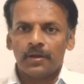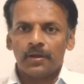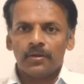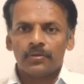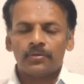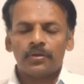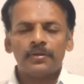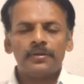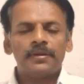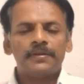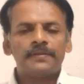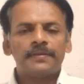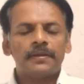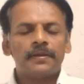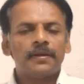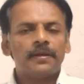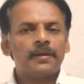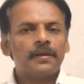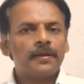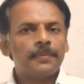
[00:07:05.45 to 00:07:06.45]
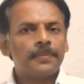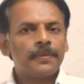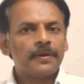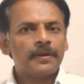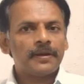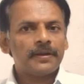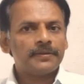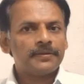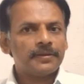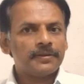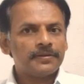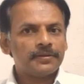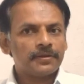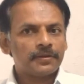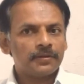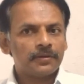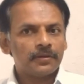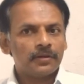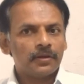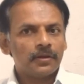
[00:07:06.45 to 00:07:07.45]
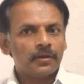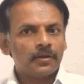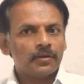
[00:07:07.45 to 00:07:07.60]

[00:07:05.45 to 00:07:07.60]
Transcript: So in this repertorization,